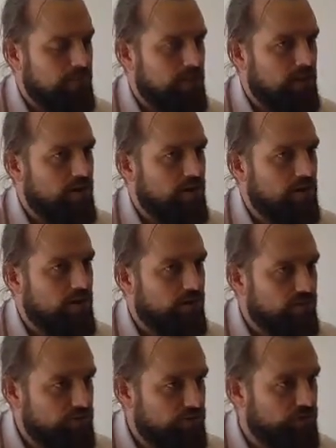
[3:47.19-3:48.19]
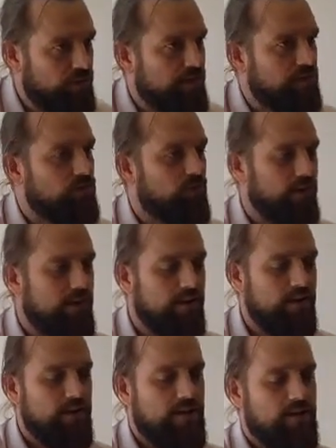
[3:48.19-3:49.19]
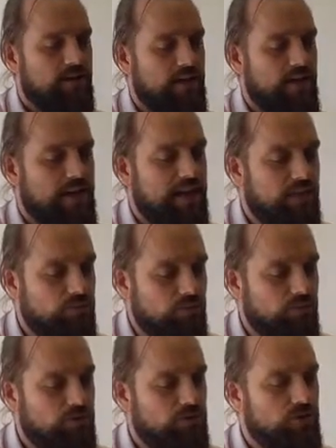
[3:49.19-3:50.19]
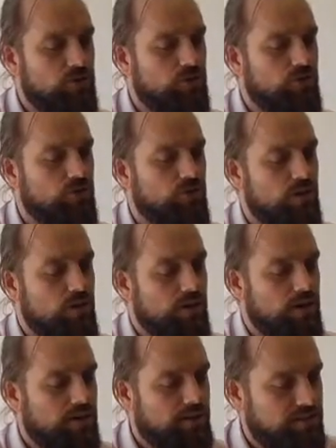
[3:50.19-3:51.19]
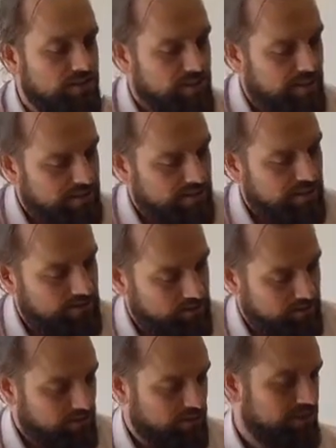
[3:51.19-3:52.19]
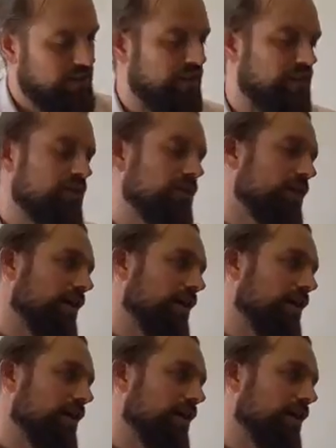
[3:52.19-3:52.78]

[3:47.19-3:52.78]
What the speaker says: they're in a comfortable place where they're able to understand how to succeed,